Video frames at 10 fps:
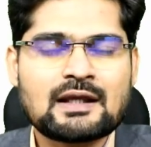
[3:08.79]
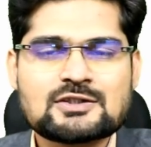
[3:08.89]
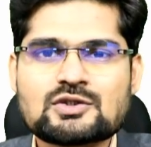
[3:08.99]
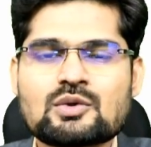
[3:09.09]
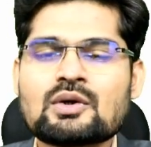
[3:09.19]

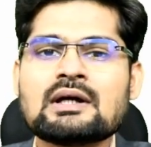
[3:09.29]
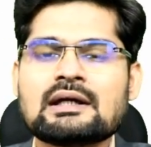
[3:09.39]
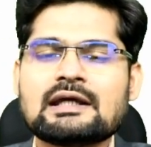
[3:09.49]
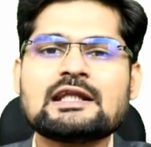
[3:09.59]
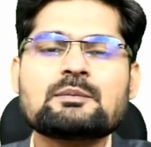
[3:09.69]
So
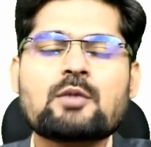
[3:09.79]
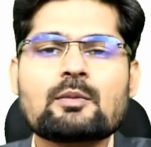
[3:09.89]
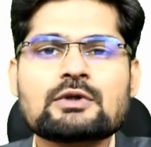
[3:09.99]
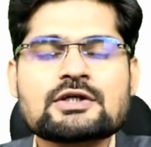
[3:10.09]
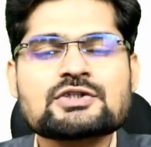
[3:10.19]
in the
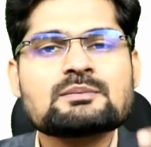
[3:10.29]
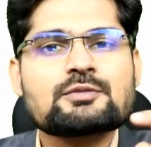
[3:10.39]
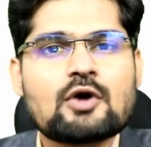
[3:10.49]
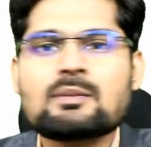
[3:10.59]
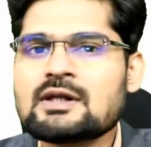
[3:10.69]
population
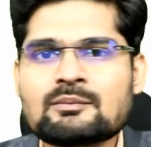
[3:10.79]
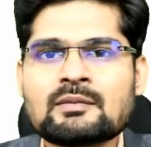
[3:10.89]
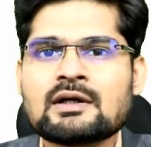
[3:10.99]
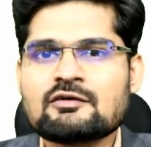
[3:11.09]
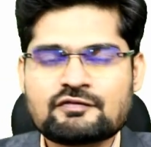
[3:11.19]

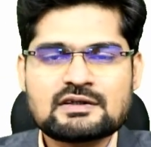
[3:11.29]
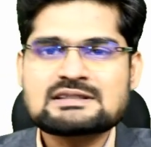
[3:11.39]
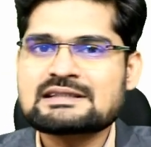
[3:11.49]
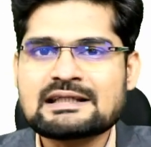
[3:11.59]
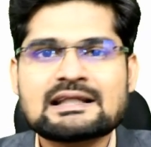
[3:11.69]
problem,
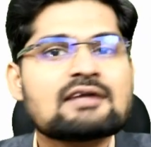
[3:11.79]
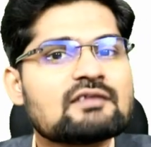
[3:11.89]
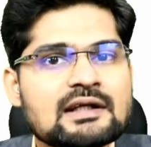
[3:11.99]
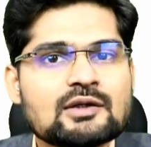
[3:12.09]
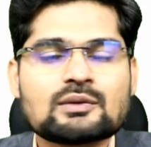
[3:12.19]
first thing that
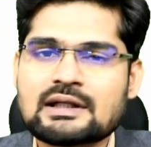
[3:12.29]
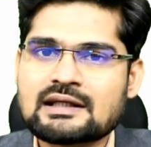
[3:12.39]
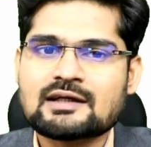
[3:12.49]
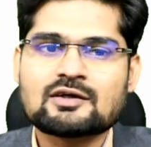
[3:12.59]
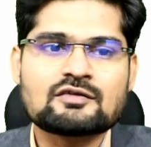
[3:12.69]
we need to
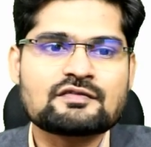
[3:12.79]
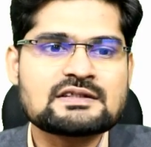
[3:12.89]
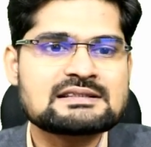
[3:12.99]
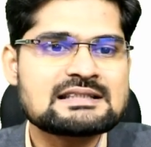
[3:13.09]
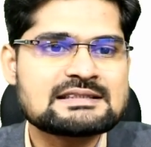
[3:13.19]
take care of
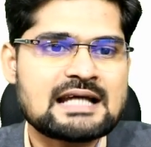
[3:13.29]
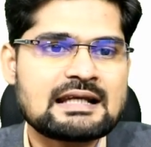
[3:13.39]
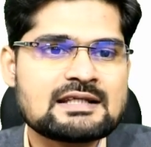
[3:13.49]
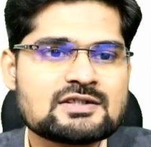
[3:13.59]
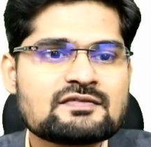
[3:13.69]
is this
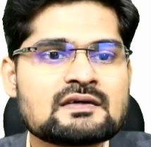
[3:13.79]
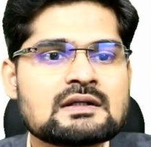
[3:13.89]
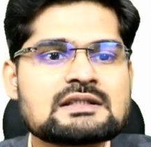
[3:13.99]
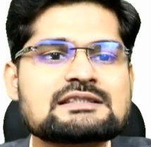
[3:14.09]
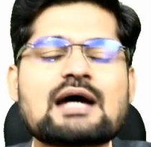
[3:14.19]
challenge of
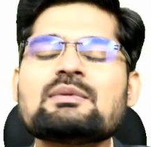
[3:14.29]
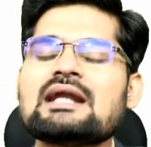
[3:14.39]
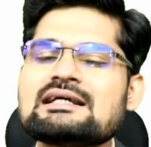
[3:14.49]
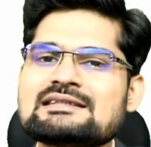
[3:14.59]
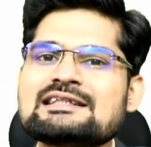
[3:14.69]

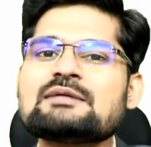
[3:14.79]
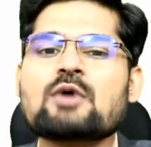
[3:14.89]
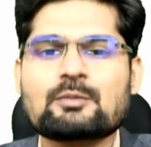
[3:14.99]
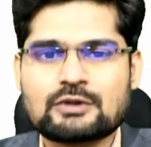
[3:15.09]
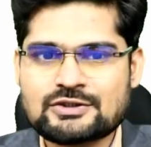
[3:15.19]
stabilizing the
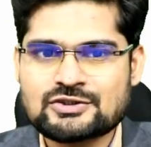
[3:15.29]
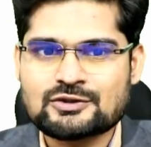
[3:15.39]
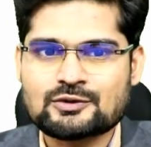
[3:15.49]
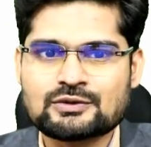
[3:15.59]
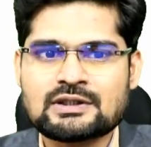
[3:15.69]
population
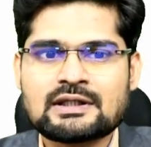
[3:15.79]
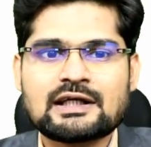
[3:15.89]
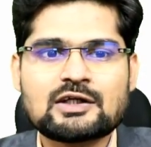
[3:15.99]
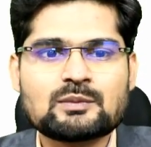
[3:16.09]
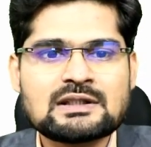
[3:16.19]
growth.
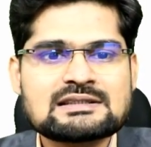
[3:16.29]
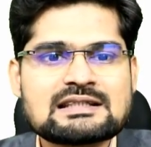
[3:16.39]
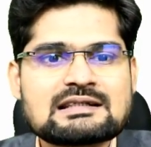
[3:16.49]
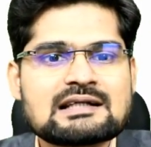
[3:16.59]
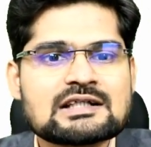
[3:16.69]
It means the
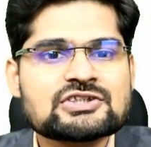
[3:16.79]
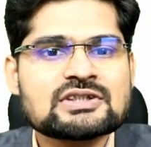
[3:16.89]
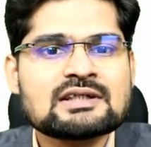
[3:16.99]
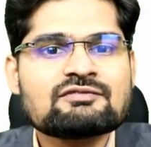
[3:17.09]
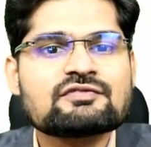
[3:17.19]
reduction
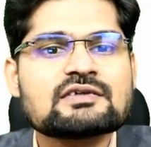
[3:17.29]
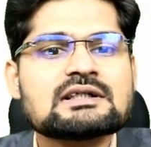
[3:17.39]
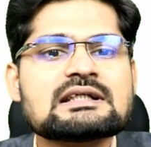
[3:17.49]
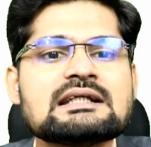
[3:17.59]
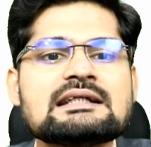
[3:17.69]
in
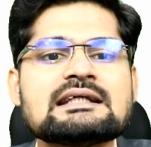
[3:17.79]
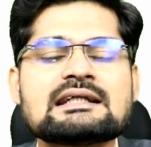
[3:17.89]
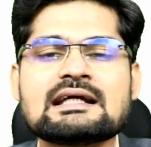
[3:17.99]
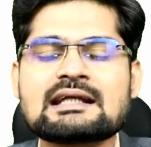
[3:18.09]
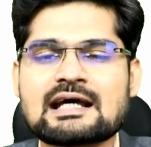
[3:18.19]
fertility
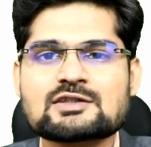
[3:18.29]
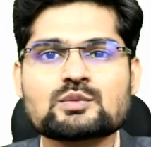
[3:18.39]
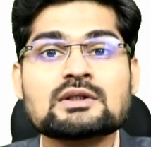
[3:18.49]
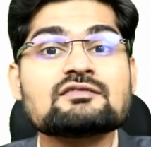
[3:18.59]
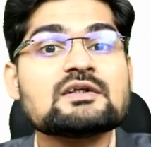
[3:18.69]
rate as
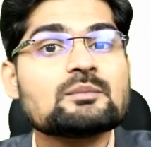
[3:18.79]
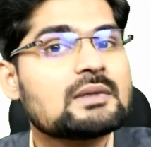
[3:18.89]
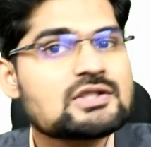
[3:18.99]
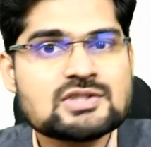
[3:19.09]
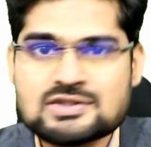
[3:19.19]
one of the
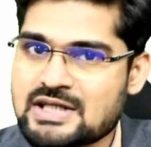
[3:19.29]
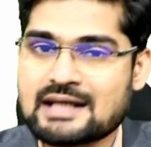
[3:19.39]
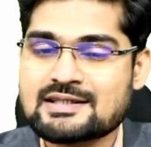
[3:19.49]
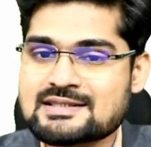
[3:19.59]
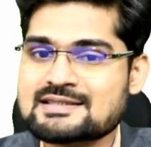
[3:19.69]
major
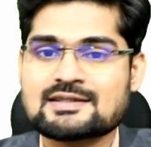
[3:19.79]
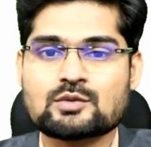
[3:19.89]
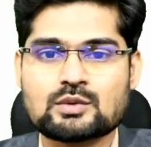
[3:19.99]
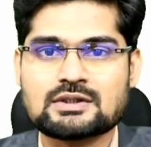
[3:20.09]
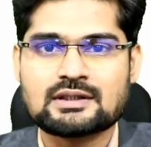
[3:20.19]
challenges in the
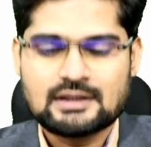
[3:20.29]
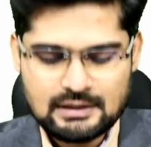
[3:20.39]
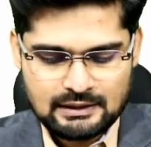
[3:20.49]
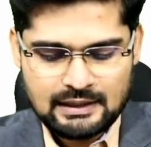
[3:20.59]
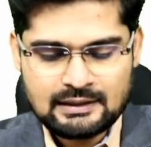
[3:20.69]
world,
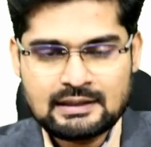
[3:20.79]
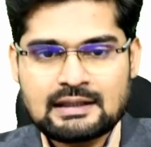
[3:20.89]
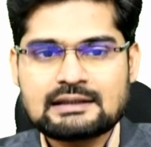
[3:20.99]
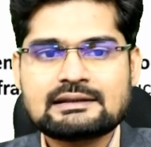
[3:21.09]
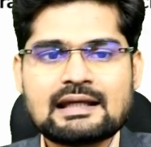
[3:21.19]
right?
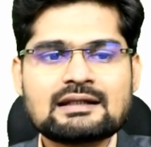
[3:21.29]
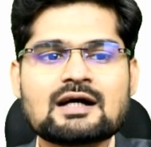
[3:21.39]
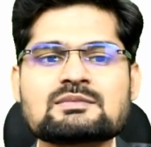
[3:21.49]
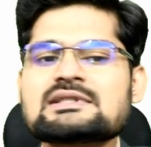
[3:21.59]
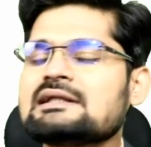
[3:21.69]
Then
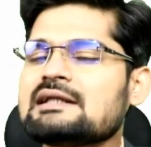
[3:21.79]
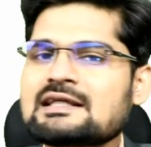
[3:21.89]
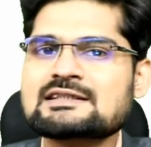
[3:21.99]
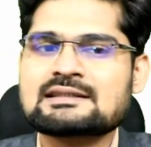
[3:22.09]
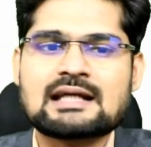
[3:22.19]
comes the
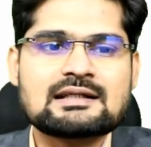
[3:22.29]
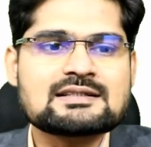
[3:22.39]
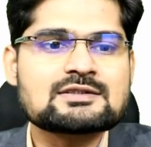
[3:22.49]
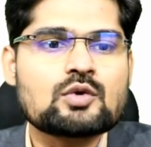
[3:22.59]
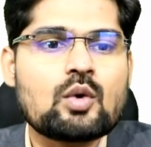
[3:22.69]
next, that
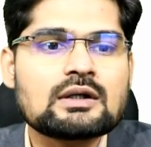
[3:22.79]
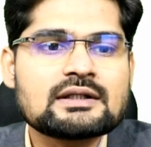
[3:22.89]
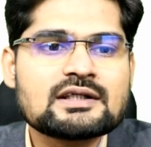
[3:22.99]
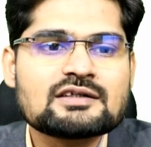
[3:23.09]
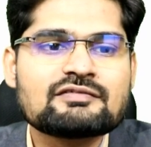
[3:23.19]
is
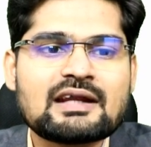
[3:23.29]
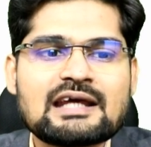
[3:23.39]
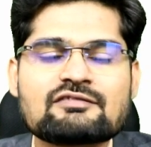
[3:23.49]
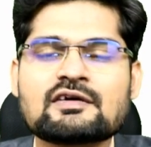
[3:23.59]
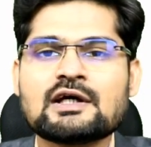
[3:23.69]
quality of
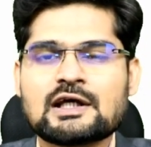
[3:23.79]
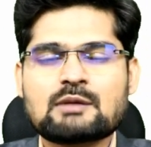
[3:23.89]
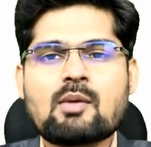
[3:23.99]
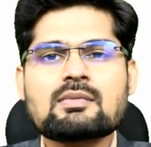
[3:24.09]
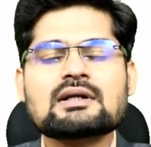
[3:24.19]
life.
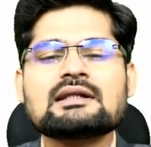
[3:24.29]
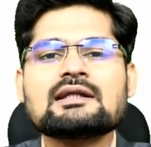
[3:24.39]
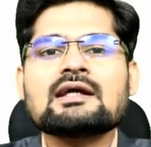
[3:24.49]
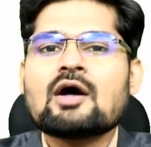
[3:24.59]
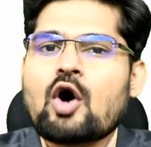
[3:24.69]
Remember, in
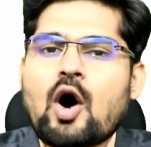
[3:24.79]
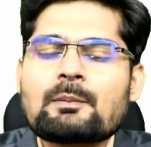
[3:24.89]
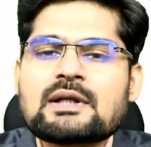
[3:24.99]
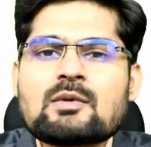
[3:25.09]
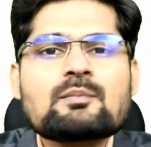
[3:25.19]
the
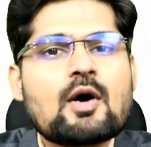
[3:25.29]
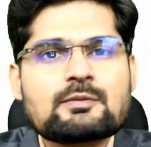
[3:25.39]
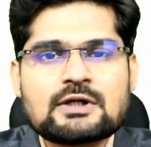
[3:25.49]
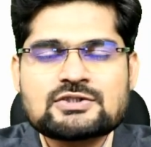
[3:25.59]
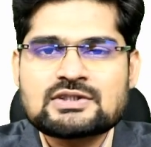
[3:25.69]
optimum
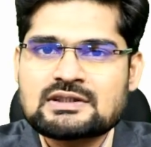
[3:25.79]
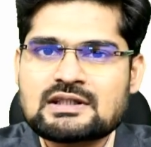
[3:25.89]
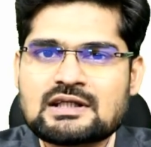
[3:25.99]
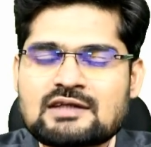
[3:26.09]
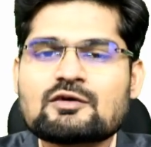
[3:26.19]
population
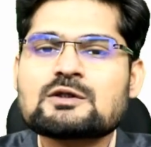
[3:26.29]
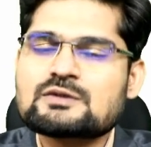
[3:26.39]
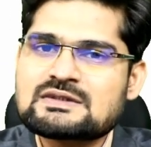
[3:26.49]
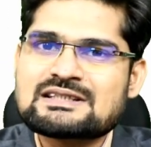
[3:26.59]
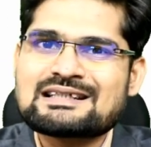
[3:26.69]
theory, we
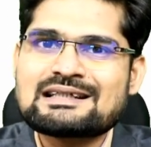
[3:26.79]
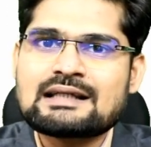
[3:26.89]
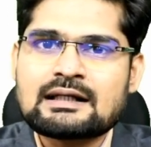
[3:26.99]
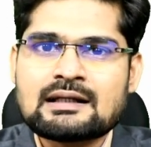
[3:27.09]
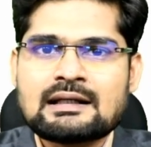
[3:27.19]
also studied
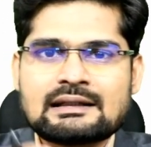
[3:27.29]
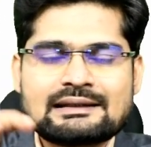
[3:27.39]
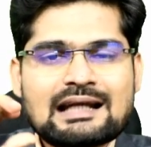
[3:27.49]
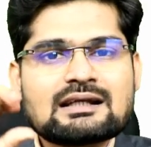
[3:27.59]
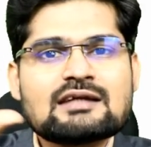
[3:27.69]
that
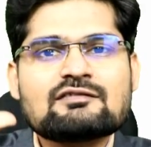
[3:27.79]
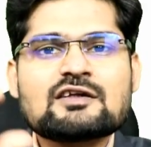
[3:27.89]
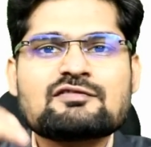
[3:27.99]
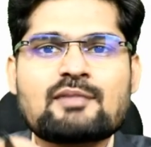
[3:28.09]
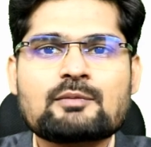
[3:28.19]
that level
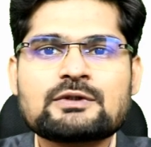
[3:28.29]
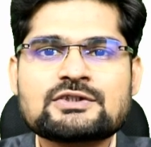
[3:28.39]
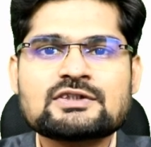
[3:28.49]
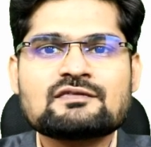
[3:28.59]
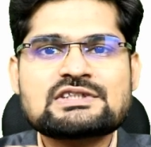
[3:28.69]
of
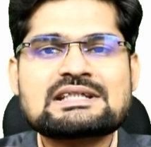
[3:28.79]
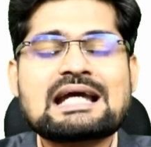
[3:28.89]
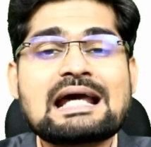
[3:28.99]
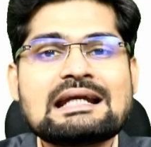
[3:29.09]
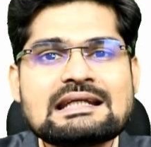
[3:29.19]
population which
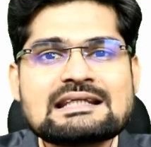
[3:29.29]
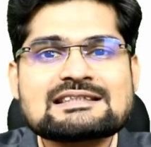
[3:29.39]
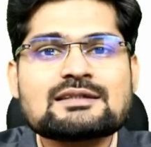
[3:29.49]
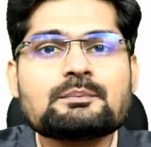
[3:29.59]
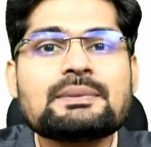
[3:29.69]
guarantees
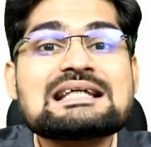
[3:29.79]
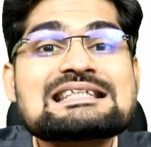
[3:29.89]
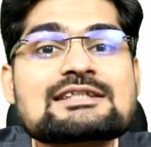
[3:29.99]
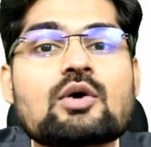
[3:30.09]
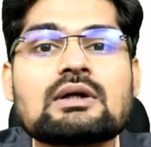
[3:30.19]
the
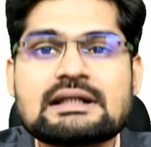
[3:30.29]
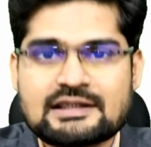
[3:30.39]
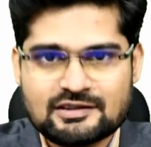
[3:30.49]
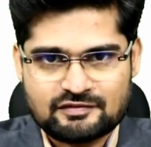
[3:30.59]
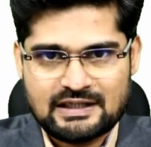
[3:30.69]
best
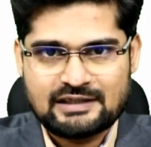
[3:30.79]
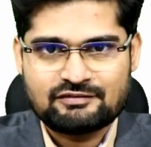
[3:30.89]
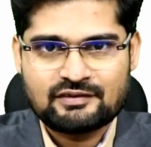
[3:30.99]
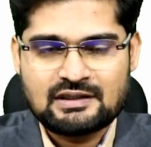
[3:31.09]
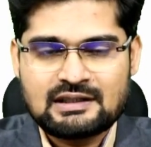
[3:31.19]
quality of life.